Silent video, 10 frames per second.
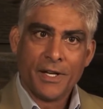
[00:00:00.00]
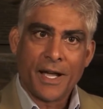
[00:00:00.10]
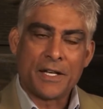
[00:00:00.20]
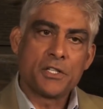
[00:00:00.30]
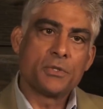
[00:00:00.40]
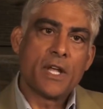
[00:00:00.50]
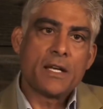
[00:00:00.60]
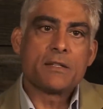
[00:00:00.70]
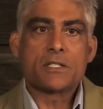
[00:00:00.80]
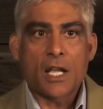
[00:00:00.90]
and to
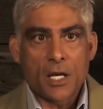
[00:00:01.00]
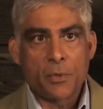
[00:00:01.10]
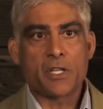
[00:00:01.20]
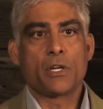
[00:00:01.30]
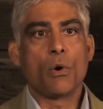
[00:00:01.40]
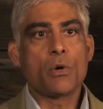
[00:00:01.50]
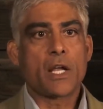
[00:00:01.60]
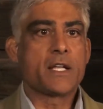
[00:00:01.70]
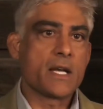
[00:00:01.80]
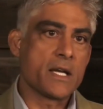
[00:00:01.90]
then celebrate their own
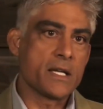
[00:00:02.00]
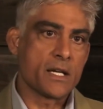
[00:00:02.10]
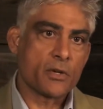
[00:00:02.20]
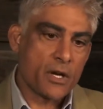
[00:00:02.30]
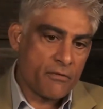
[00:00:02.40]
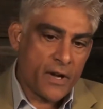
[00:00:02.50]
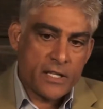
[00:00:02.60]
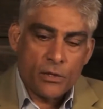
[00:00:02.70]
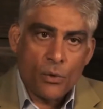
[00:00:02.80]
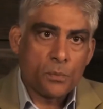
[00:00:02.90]
identity and trying to
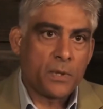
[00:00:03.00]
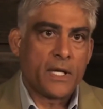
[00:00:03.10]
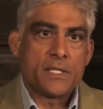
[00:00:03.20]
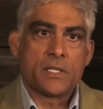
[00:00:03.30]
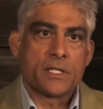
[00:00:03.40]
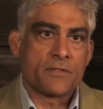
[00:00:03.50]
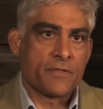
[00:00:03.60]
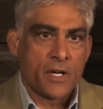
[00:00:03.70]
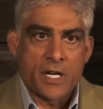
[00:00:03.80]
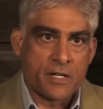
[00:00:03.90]
find their own place in this
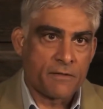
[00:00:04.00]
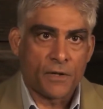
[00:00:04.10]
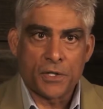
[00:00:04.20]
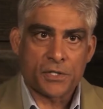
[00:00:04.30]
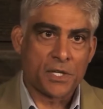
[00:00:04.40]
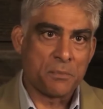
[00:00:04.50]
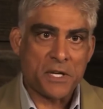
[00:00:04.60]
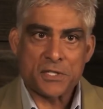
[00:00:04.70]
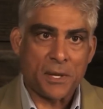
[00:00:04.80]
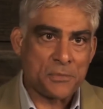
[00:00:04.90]
very diverse and
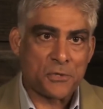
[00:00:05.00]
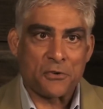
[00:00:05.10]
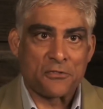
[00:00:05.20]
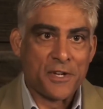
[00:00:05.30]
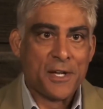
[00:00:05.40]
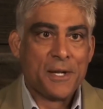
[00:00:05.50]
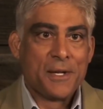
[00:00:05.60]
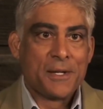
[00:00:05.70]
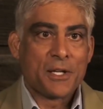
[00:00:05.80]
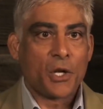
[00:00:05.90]
mixed up sort of
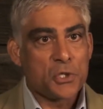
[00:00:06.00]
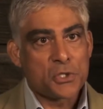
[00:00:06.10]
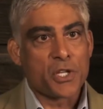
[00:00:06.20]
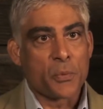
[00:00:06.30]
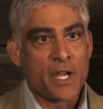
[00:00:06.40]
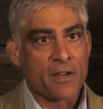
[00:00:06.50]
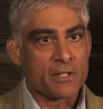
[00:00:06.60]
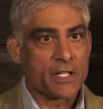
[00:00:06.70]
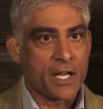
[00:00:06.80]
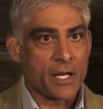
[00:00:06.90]
culture that we have
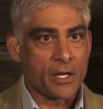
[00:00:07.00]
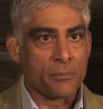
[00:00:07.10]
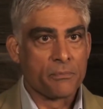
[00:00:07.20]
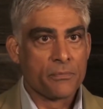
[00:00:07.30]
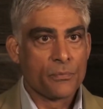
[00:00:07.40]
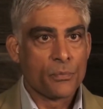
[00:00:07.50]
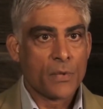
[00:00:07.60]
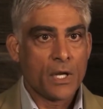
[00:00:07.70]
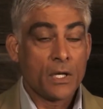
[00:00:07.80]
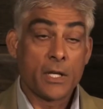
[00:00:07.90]
in Canada.
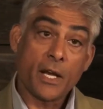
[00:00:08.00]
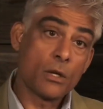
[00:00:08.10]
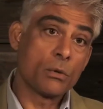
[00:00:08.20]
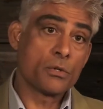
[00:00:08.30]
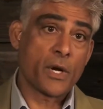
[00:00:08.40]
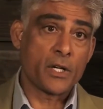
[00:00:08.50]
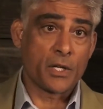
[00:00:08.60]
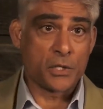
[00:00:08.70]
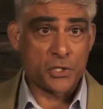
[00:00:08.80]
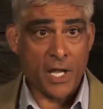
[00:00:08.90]
let alone trying to
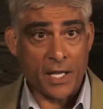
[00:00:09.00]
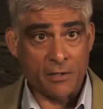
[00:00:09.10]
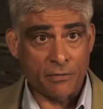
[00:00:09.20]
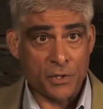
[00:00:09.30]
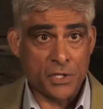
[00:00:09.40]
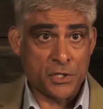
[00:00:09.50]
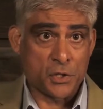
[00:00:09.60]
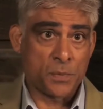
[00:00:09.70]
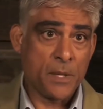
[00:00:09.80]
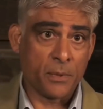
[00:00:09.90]
understand the First
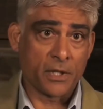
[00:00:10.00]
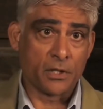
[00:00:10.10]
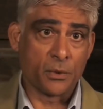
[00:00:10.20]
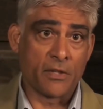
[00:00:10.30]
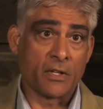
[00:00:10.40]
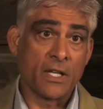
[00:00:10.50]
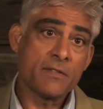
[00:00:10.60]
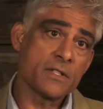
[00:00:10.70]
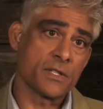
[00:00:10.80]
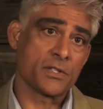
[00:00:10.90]
Nations people that don't even
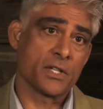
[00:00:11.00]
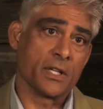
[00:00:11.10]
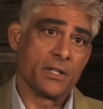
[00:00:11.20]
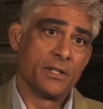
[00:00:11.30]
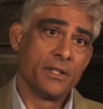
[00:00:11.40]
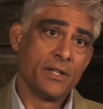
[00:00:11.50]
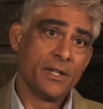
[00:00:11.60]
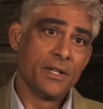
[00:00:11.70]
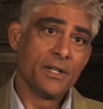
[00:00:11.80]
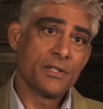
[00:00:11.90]
live in the city.
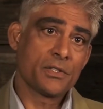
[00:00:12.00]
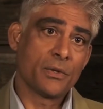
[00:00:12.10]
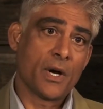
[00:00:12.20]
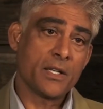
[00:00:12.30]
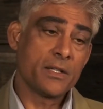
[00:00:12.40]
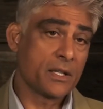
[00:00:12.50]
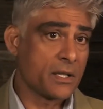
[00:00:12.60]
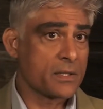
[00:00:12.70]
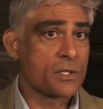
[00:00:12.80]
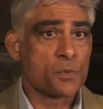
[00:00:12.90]
So I think that
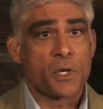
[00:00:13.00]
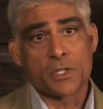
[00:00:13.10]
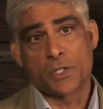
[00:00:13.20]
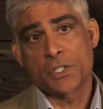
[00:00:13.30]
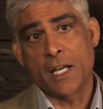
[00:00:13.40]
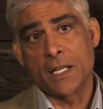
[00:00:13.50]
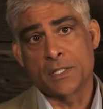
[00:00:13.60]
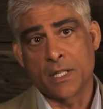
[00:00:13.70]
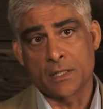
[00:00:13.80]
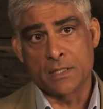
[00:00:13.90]
that's a special
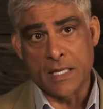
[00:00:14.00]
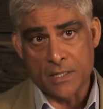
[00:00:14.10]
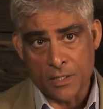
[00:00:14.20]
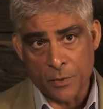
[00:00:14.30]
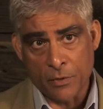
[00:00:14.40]
challenge that needs to be